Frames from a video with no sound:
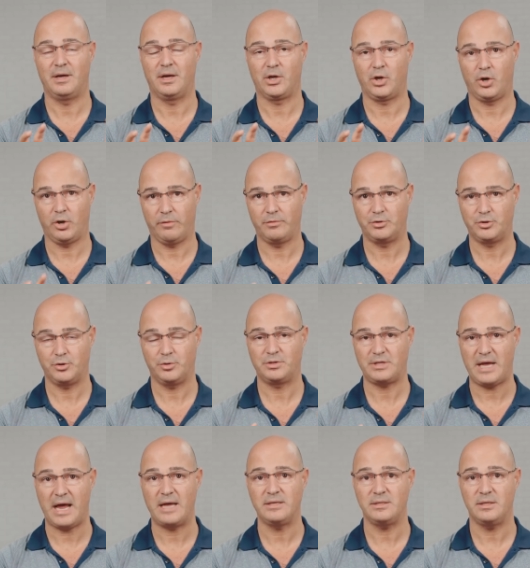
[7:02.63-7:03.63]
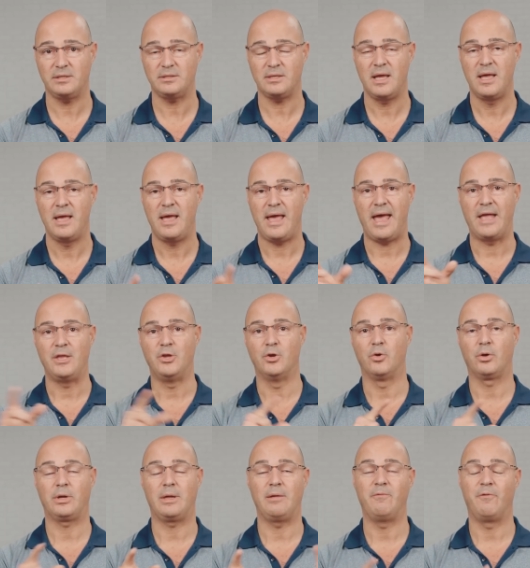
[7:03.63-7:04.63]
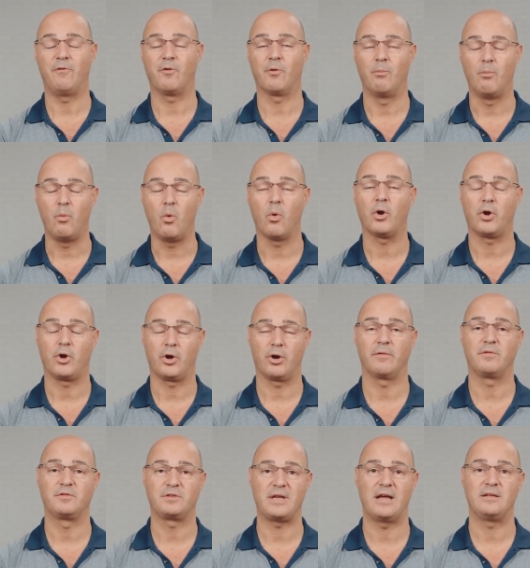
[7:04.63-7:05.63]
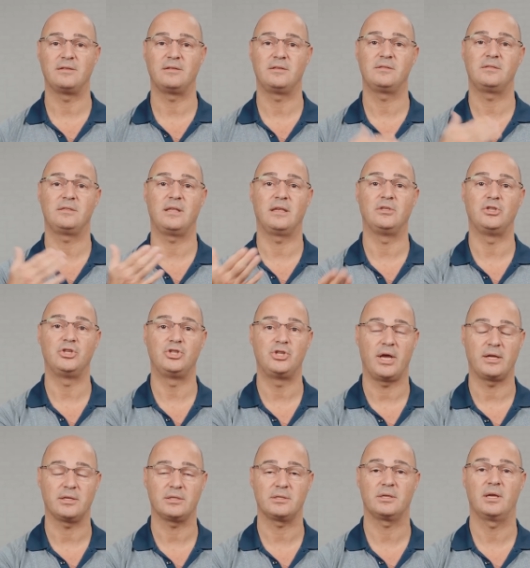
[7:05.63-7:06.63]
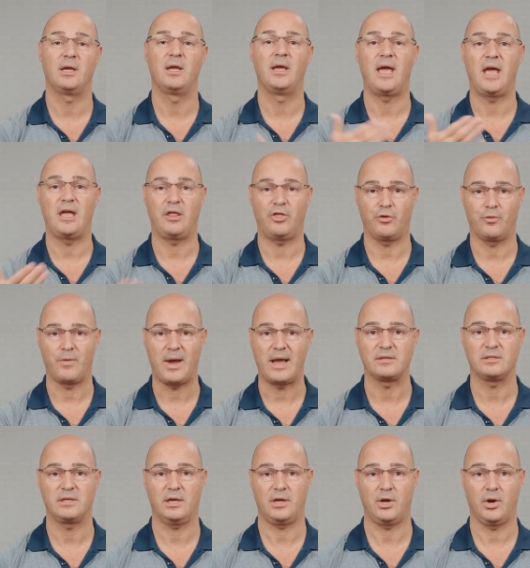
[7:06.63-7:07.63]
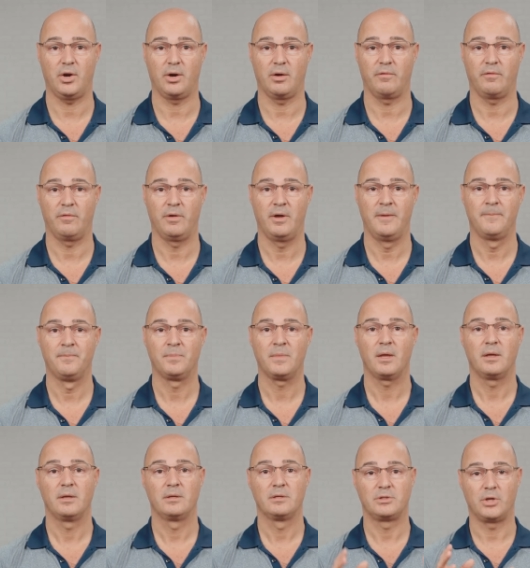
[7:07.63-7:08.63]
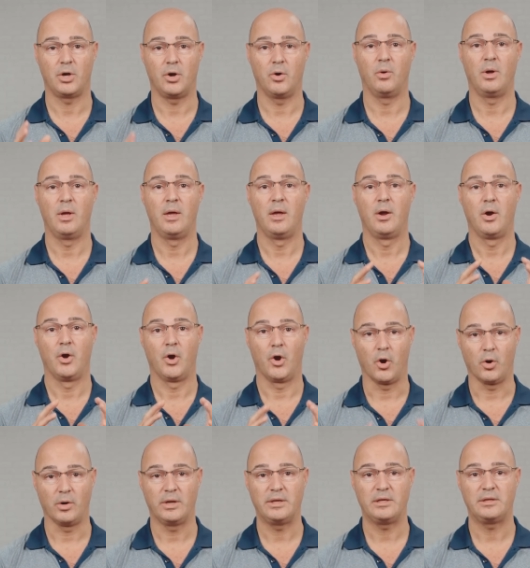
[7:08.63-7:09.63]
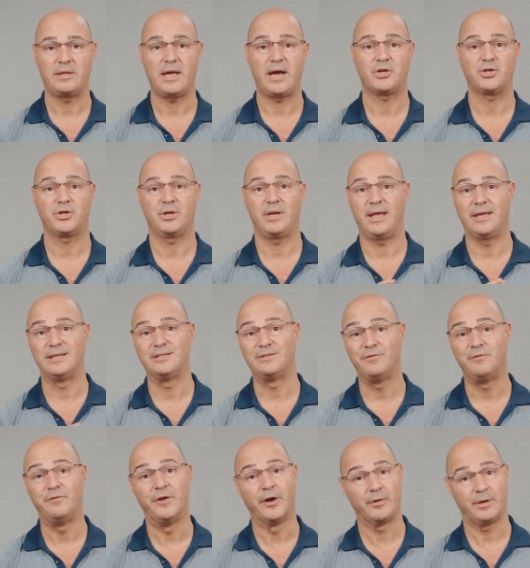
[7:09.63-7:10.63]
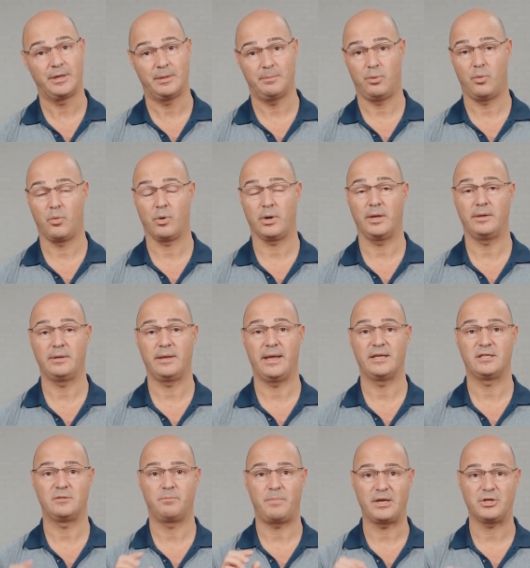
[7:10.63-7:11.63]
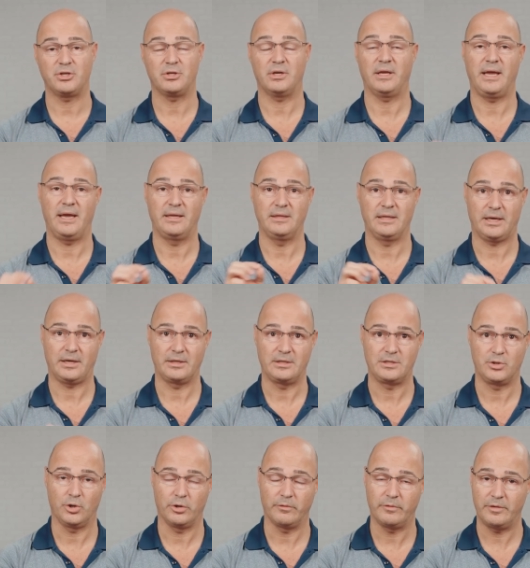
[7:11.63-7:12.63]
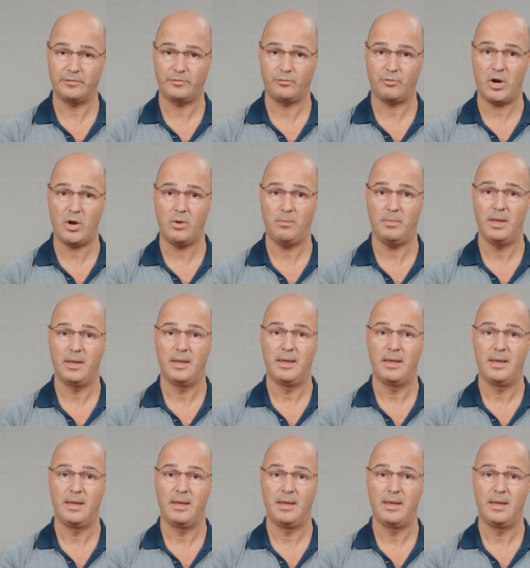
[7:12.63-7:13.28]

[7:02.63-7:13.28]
curvature sizes, and you're looking for more curve sizes than just a thoracic curve. So early detection is very important, especially in the conservative realm.